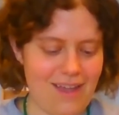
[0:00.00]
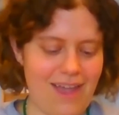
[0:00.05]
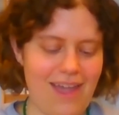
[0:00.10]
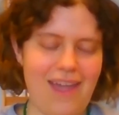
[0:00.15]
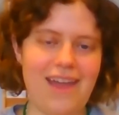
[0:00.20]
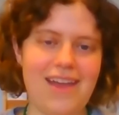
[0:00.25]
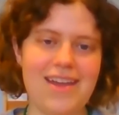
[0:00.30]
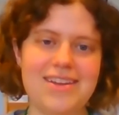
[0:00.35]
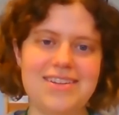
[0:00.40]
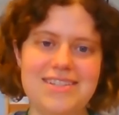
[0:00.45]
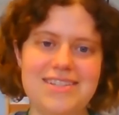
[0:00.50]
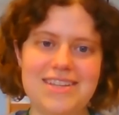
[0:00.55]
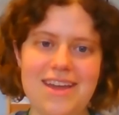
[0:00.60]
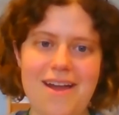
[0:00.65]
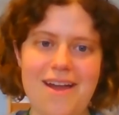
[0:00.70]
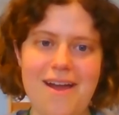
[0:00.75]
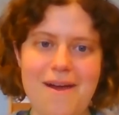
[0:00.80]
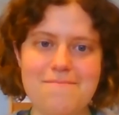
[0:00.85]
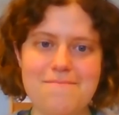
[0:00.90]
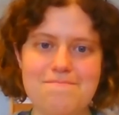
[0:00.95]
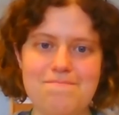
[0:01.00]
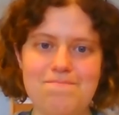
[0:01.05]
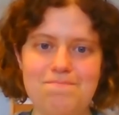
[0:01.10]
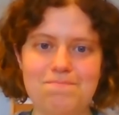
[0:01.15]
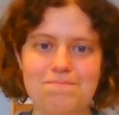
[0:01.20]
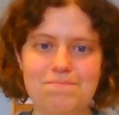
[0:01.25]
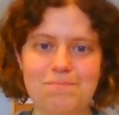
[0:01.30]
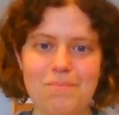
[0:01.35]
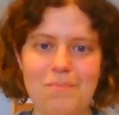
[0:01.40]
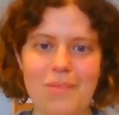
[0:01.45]
And
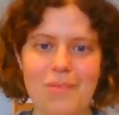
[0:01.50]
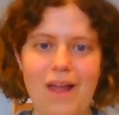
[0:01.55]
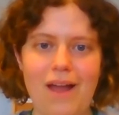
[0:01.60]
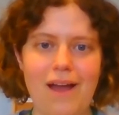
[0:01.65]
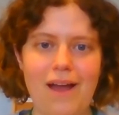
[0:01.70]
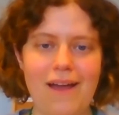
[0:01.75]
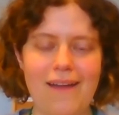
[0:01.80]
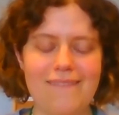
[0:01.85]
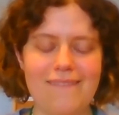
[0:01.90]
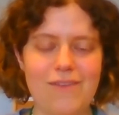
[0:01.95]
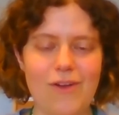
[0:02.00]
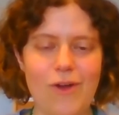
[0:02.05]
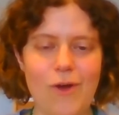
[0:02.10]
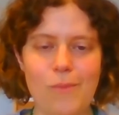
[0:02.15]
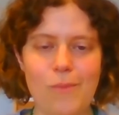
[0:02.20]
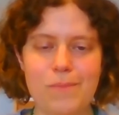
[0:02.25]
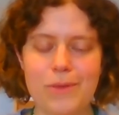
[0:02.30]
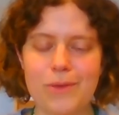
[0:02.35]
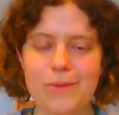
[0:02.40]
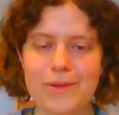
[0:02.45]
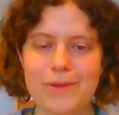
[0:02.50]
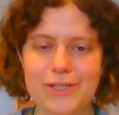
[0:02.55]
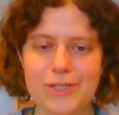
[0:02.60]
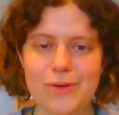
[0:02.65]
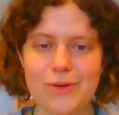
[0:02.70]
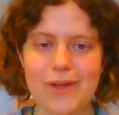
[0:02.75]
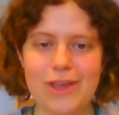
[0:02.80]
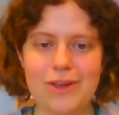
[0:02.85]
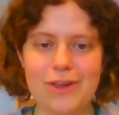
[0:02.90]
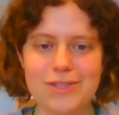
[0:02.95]
I hope you
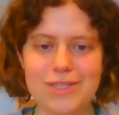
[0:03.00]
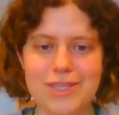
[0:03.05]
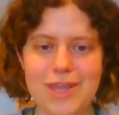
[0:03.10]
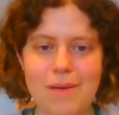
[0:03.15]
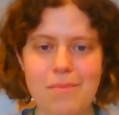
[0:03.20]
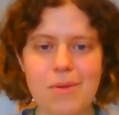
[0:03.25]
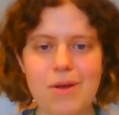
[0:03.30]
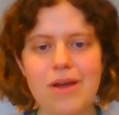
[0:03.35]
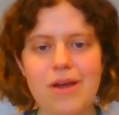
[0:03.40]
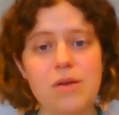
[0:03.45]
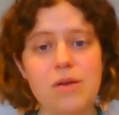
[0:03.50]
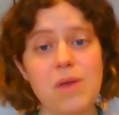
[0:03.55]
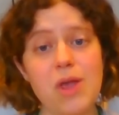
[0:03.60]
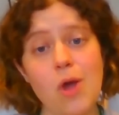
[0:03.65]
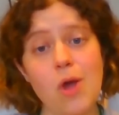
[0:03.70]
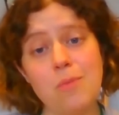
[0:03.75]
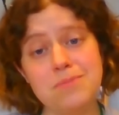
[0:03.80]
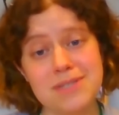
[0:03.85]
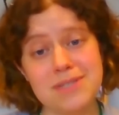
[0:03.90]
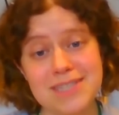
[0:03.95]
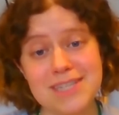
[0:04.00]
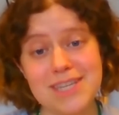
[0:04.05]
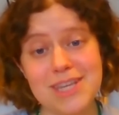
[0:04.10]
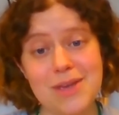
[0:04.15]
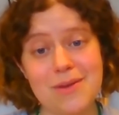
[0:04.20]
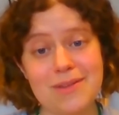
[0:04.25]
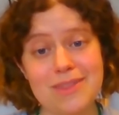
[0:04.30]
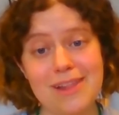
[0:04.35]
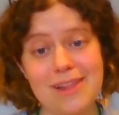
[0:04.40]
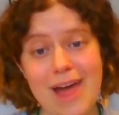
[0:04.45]
enjoy your summer, and we hope to see
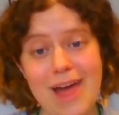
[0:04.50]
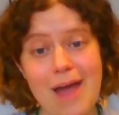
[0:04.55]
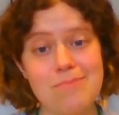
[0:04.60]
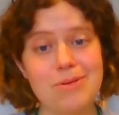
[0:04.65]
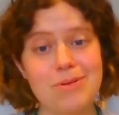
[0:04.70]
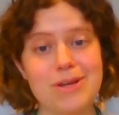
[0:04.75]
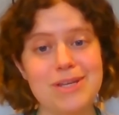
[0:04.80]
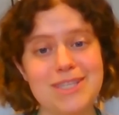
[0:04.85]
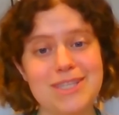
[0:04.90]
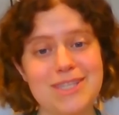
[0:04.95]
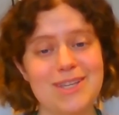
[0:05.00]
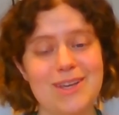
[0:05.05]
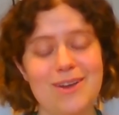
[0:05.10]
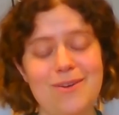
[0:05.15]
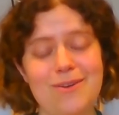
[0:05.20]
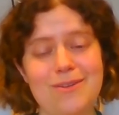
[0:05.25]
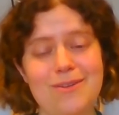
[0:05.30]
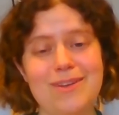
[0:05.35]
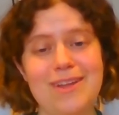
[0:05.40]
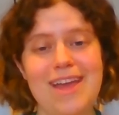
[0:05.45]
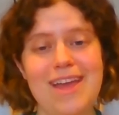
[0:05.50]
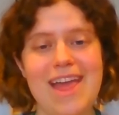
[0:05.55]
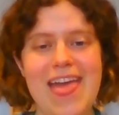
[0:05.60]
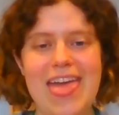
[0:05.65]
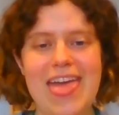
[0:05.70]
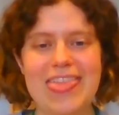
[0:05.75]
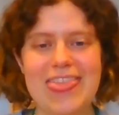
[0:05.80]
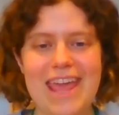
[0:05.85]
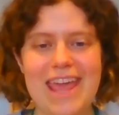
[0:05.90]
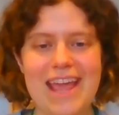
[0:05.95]
you in the library soon.
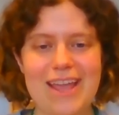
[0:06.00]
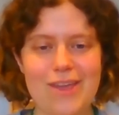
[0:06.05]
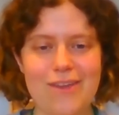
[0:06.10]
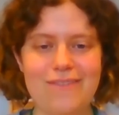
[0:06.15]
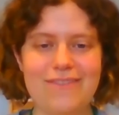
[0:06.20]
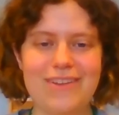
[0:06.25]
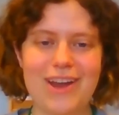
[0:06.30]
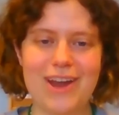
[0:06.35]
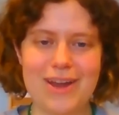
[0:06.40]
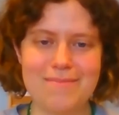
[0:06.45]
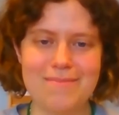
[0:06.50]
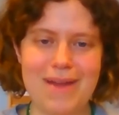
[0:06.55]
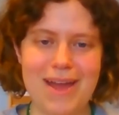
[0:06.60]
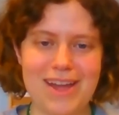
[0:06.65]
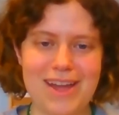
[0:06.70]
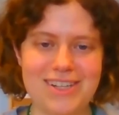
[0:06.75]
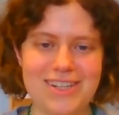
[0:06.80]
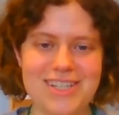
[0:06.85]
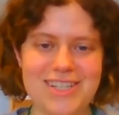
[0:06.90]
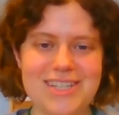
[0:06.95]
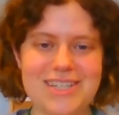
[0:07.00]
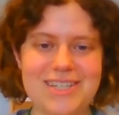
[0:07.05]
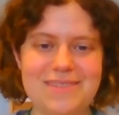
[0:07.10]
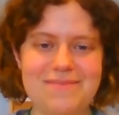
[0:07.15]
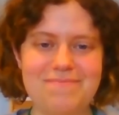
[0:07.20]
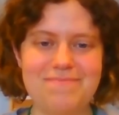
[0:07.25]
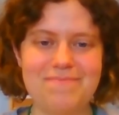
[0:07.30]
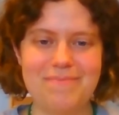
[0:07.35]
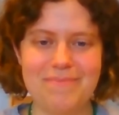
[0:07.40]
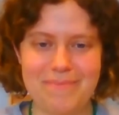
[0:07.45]
Thank you very
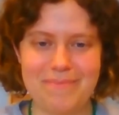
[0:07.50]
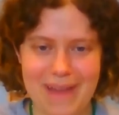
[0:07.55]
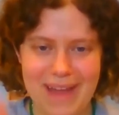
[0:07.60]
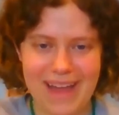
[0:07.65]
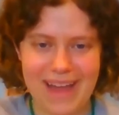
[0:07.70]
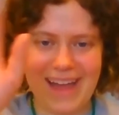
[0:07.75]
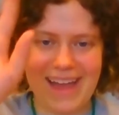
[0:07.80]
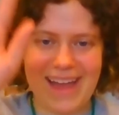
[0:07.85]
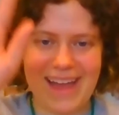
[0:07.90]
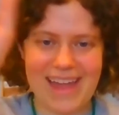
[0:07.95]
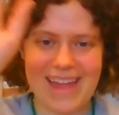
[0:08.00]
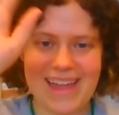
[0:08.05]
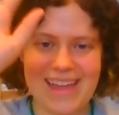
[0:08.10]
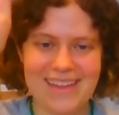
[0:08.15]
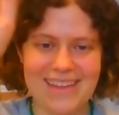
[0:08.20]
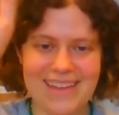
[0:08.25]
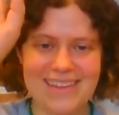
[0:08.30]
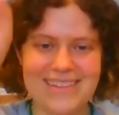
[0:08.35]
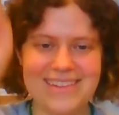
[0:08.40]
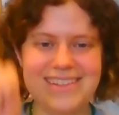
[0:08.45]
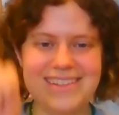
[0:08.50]
much. Bye.